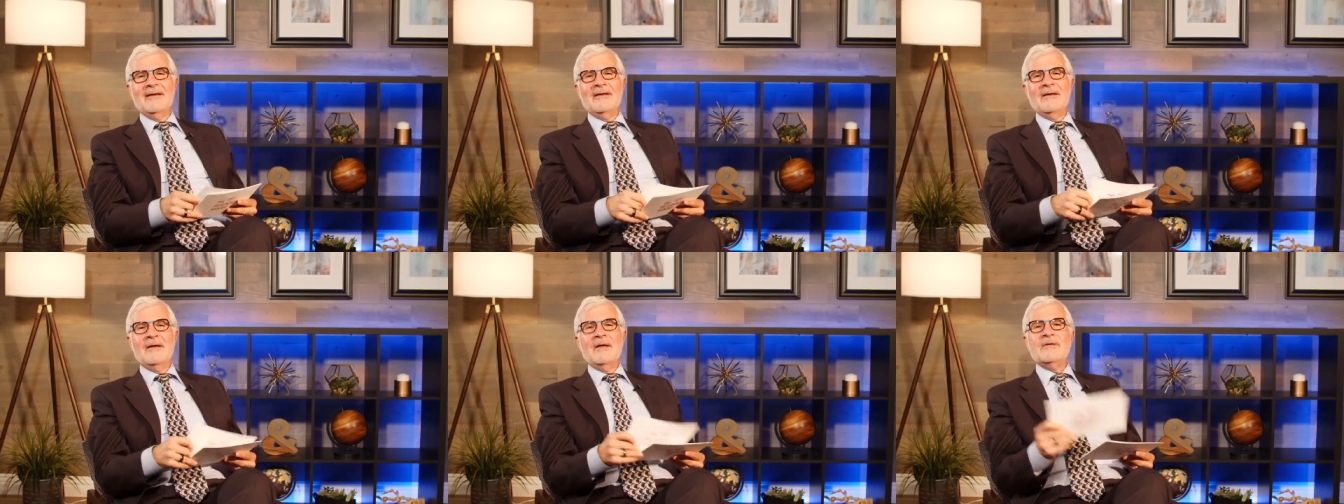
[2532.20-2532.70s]

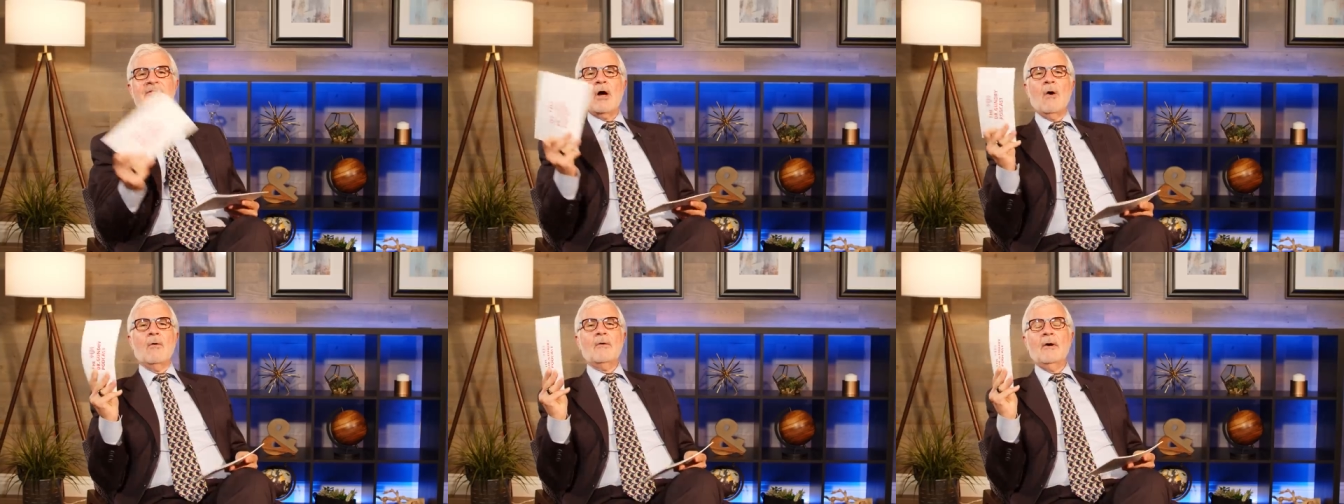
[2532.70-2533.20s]

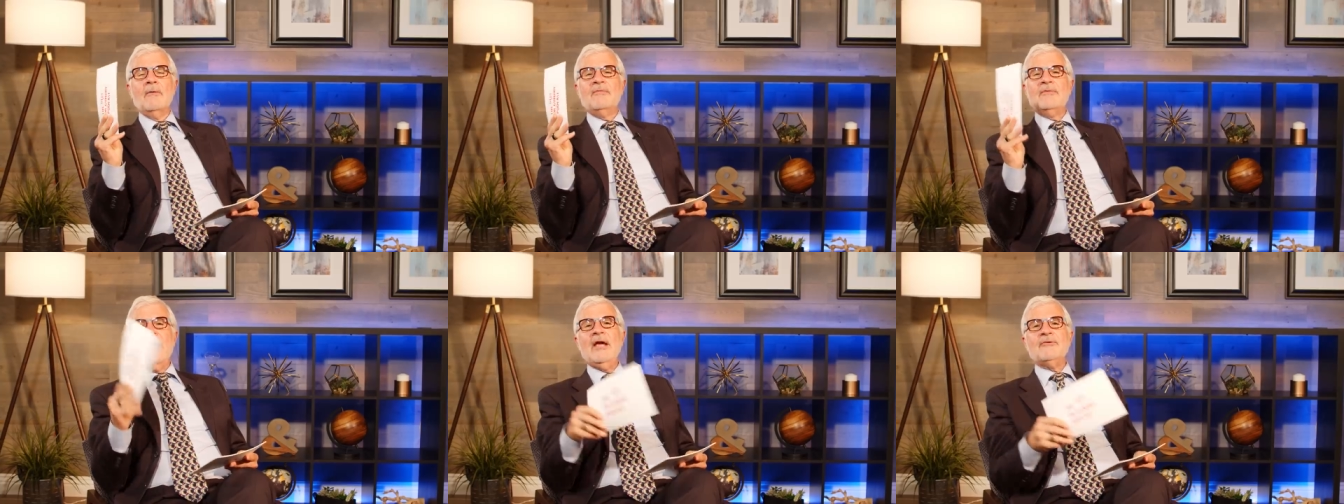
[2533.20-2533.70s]
So,
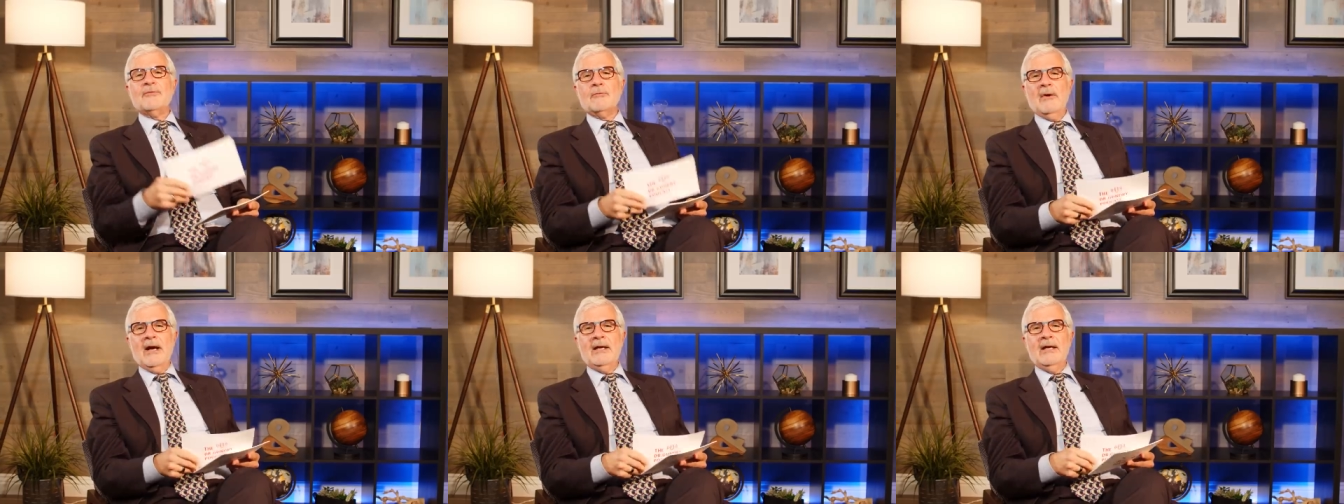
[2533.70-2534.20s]
thanks for
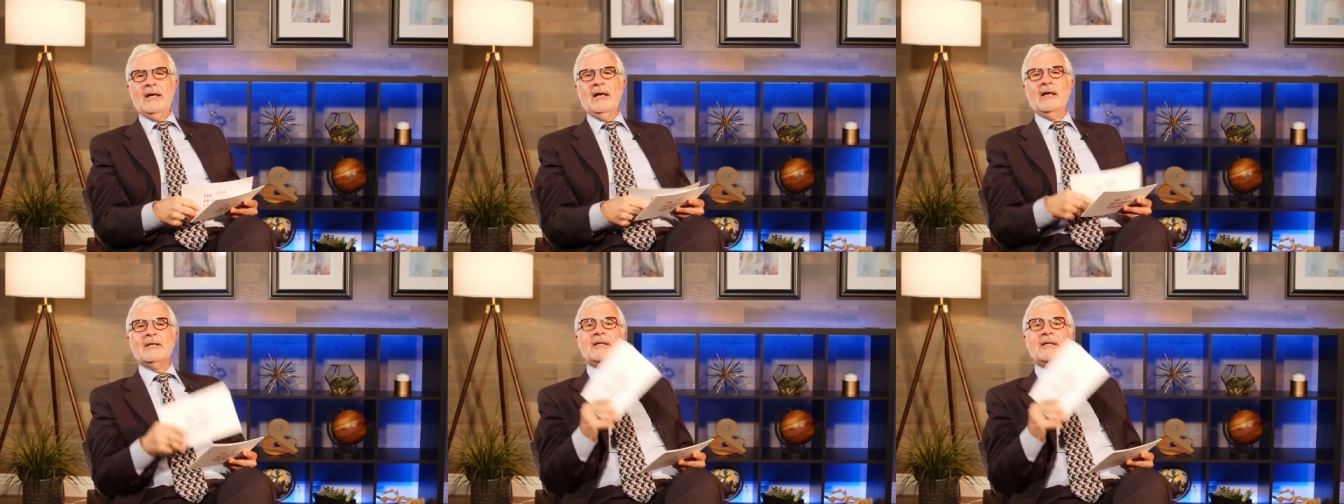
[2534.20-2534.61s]
writing in.